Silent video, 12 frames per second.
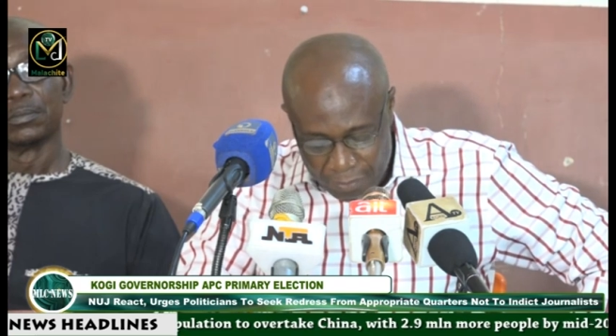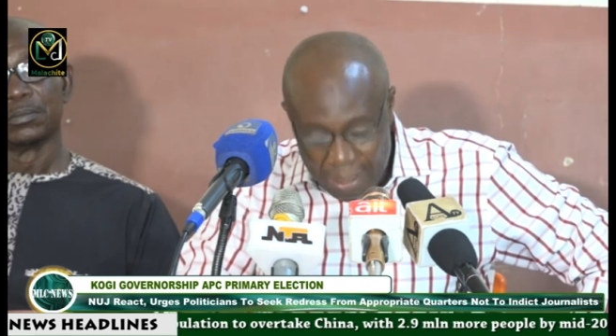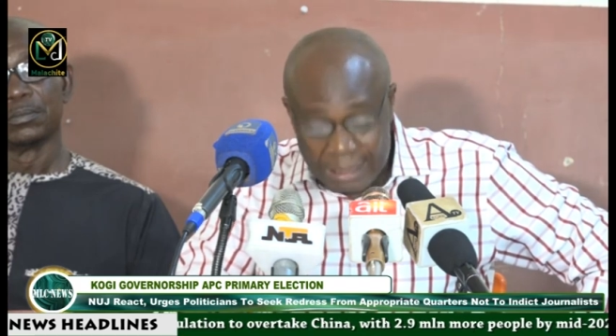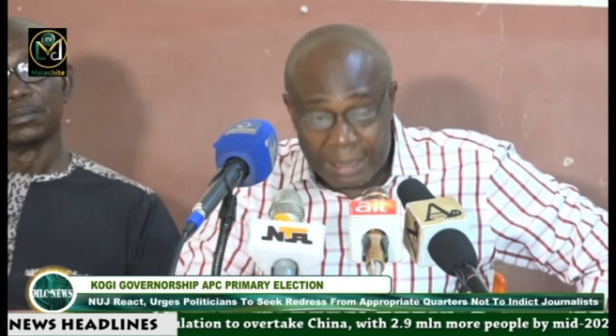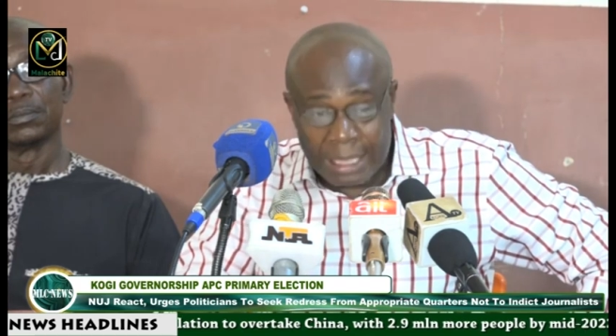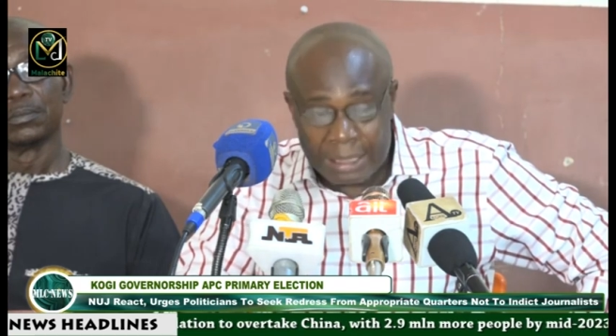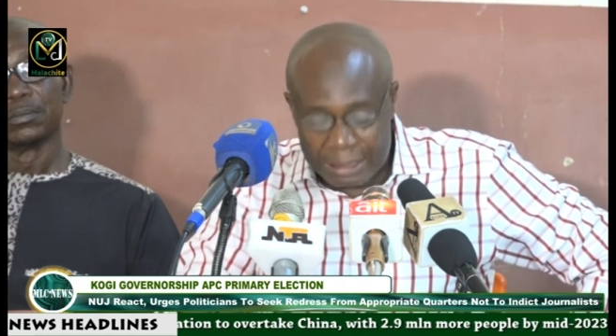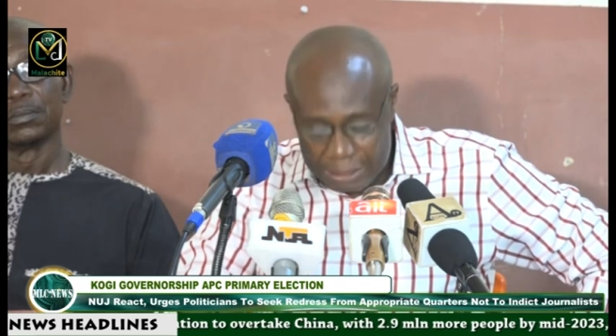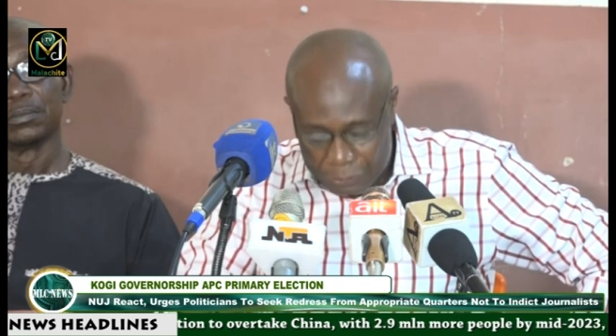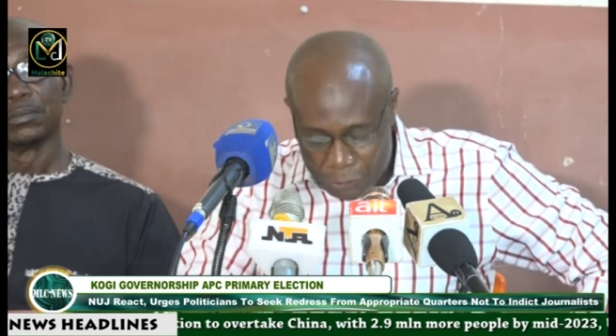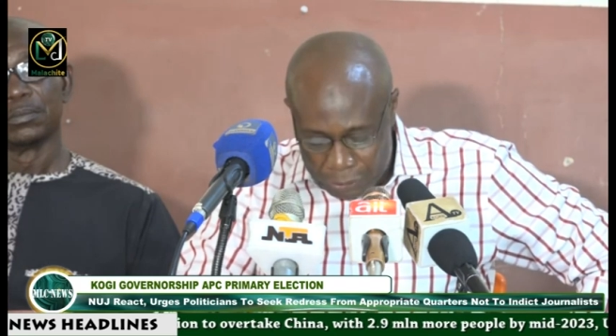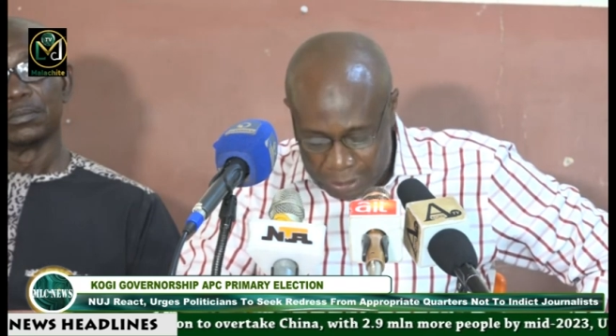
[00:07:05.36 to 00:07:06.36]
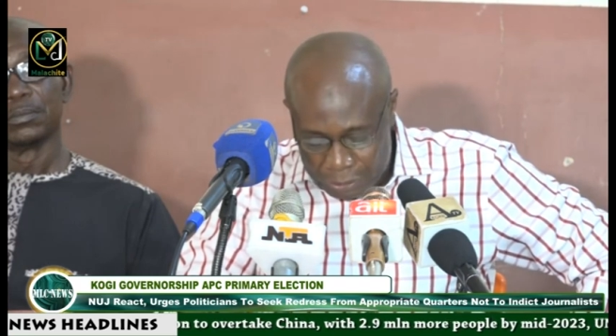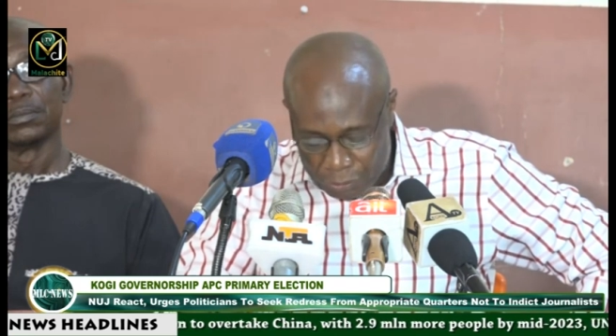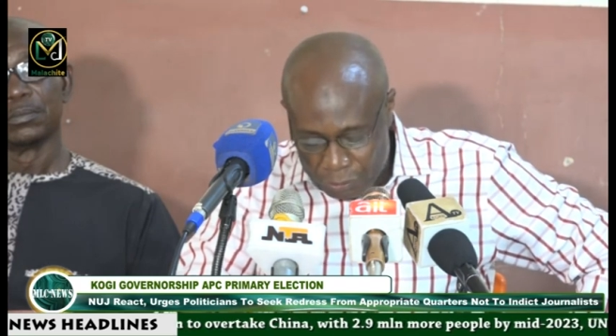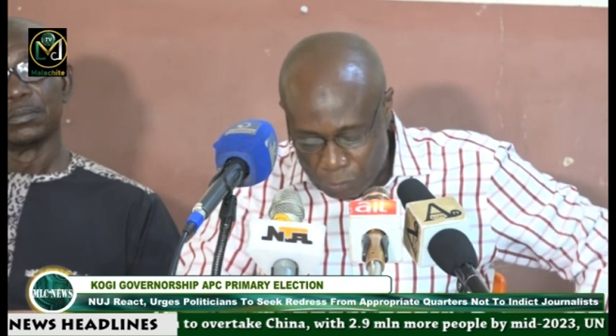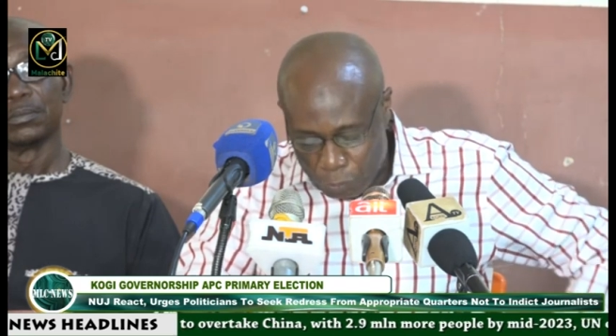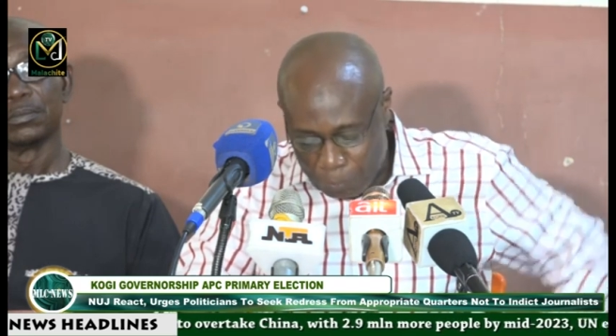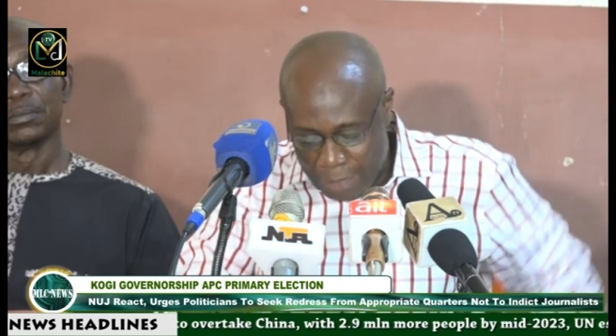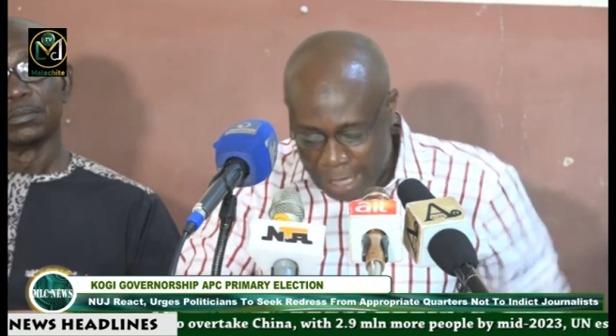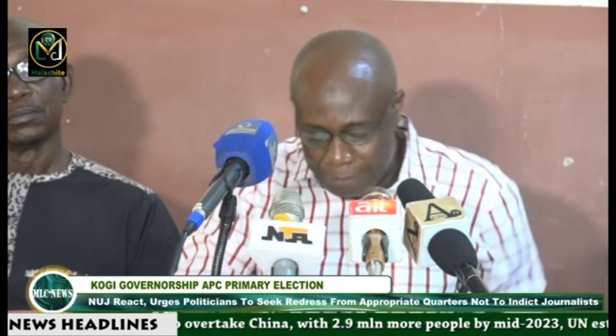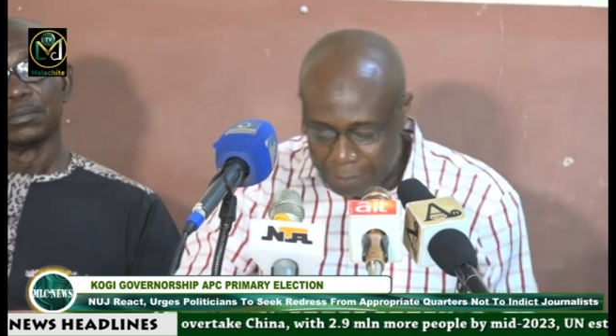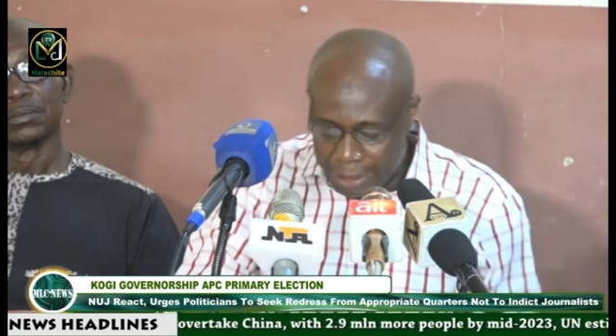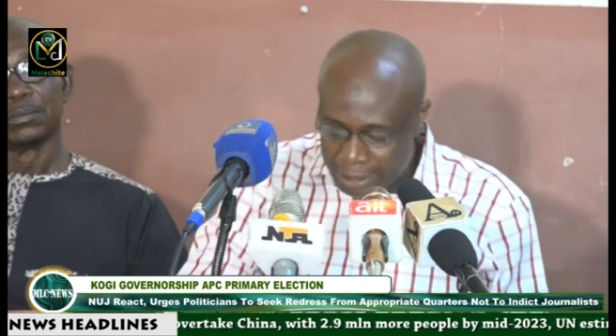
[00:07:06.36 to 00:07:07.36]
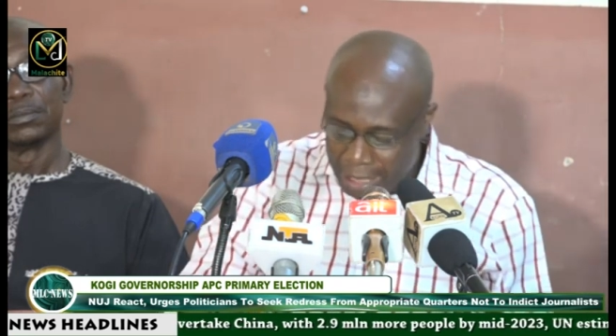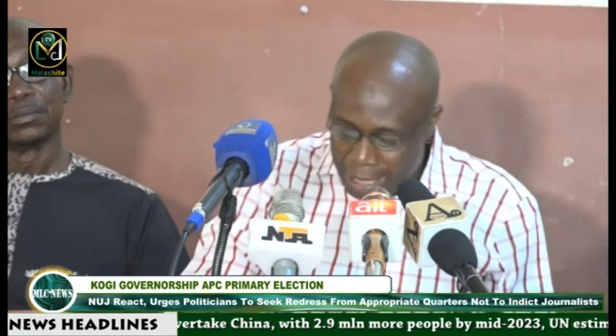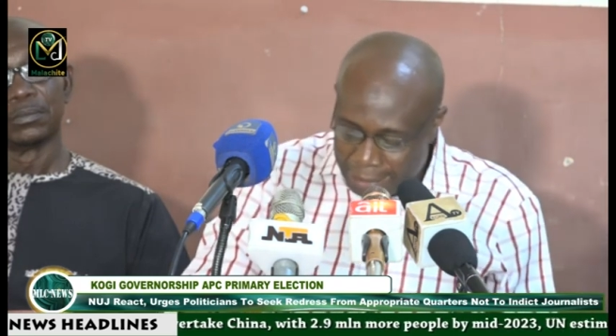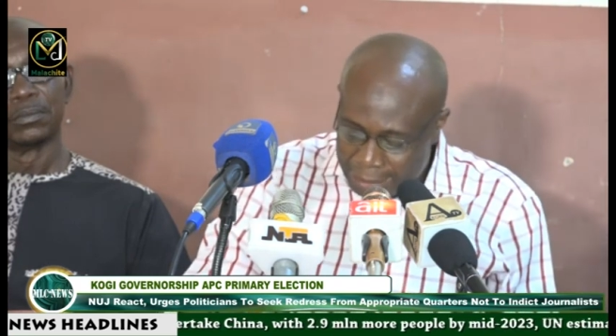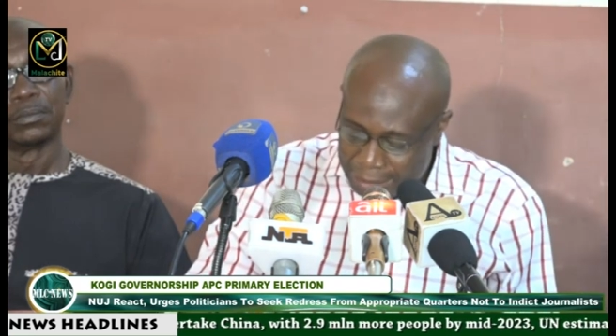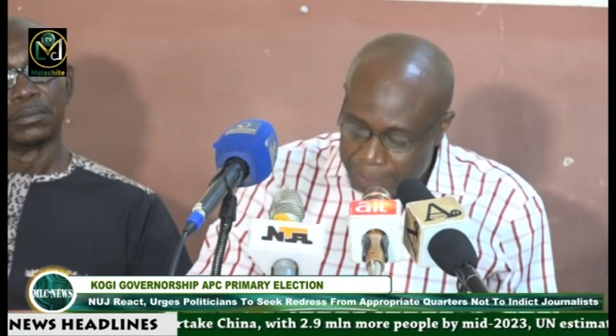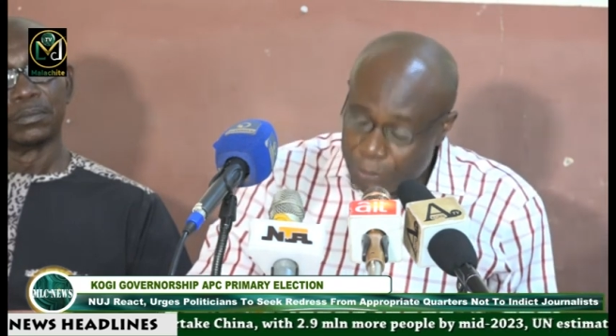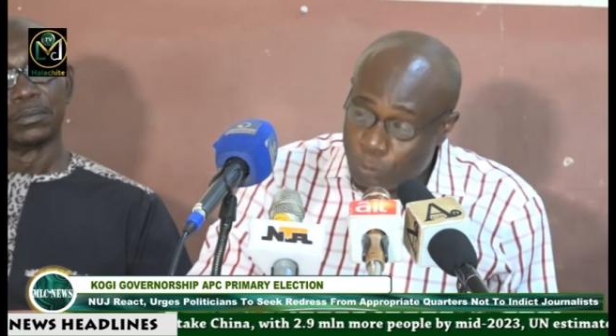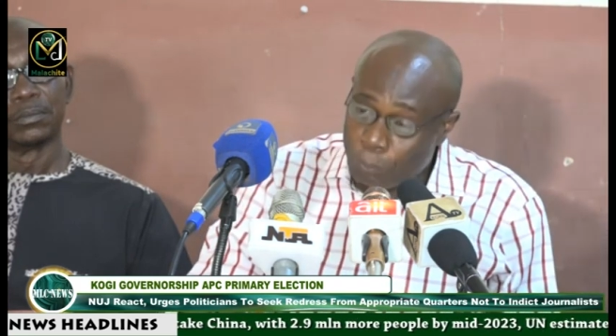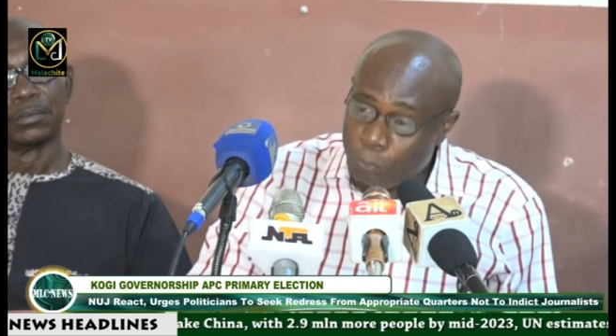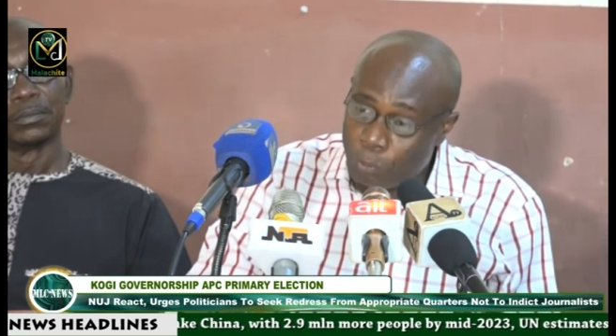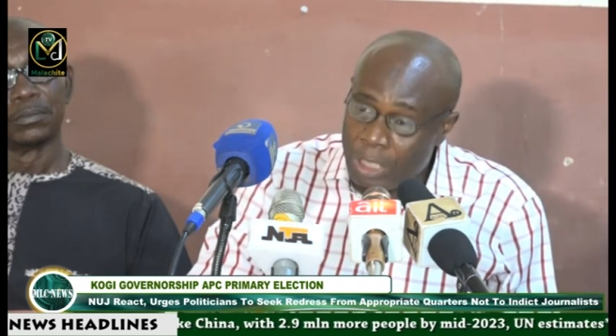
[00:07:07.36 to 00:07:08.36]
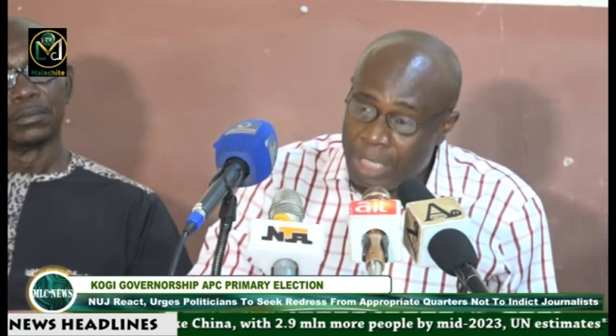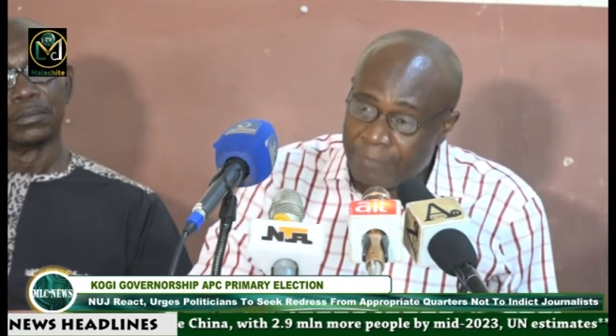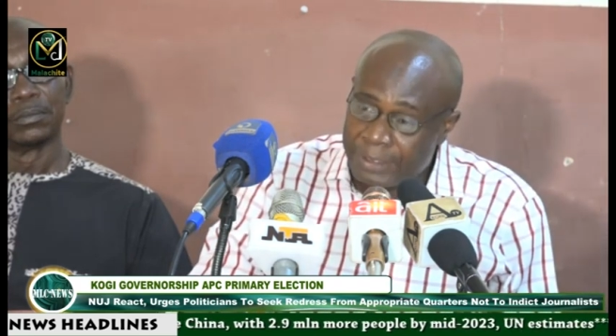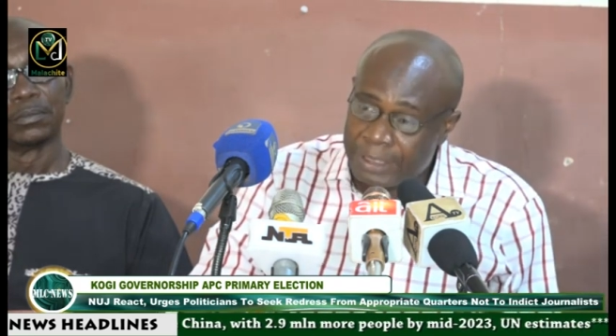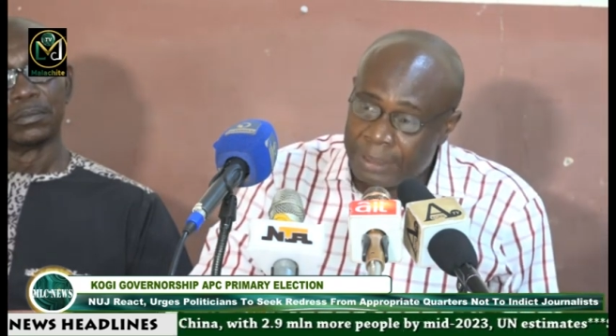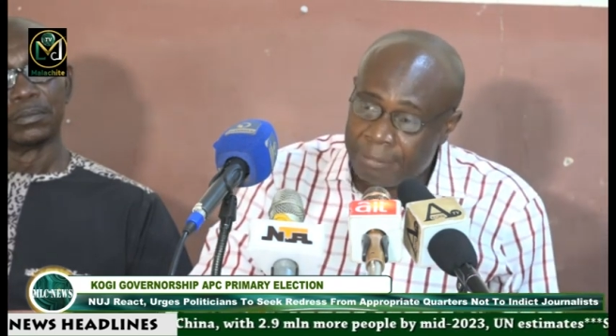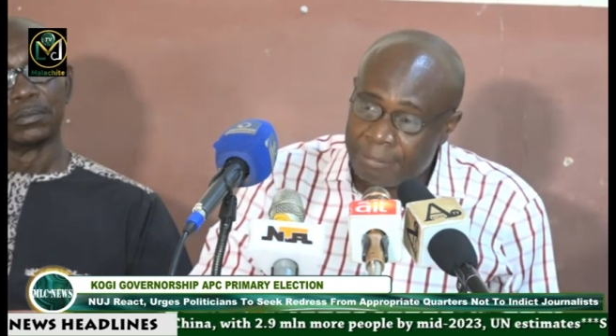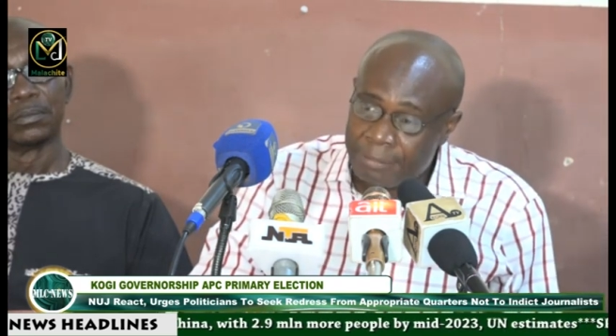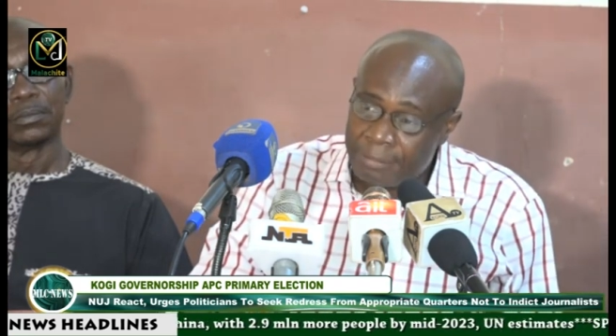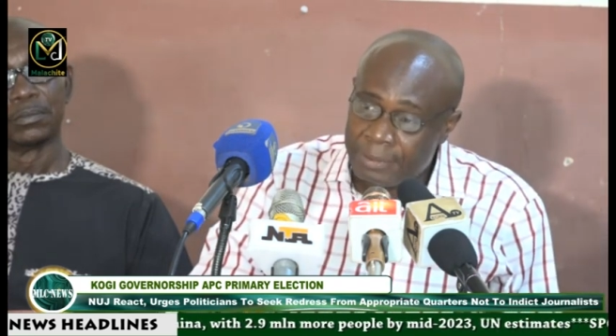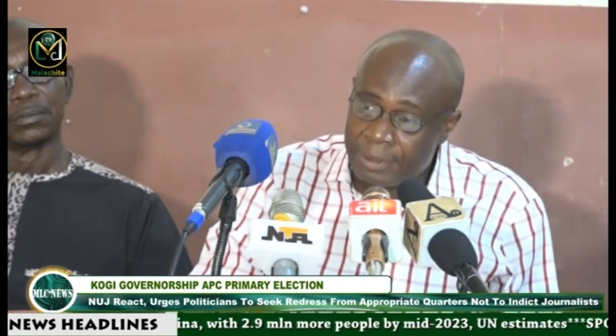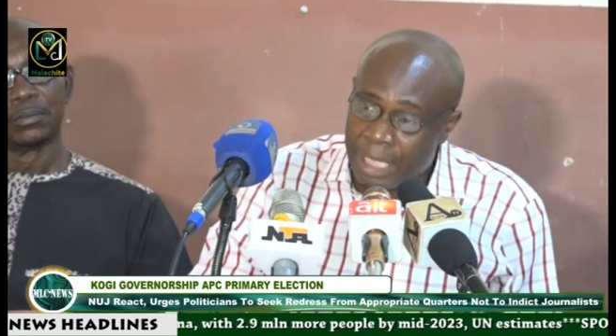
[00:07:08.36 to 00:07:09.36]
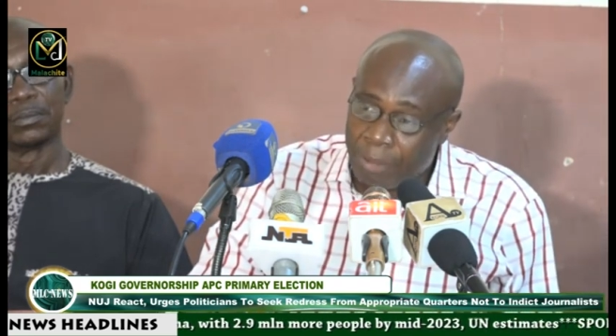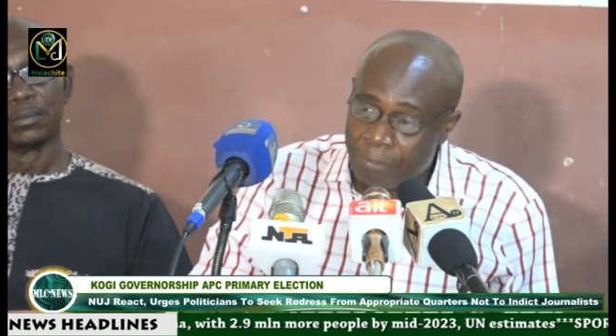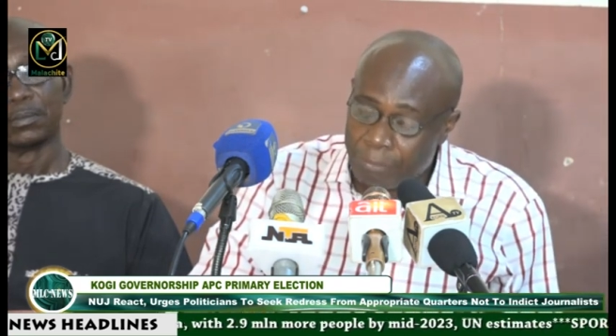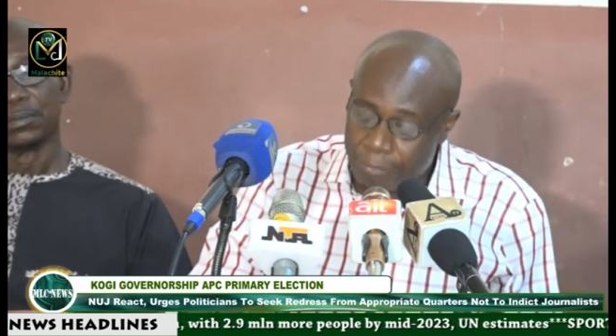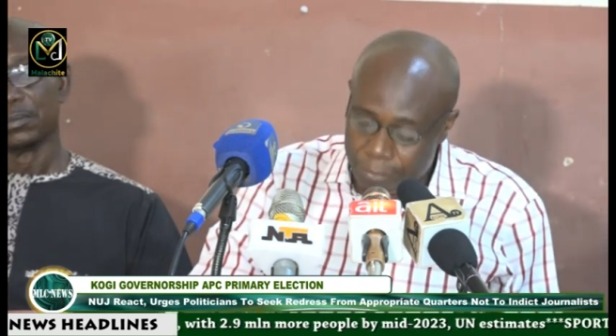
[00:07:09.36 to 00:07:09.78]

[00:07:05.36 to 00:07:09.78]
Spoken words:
rather than resorting to blackmail and attempting to pull everything down.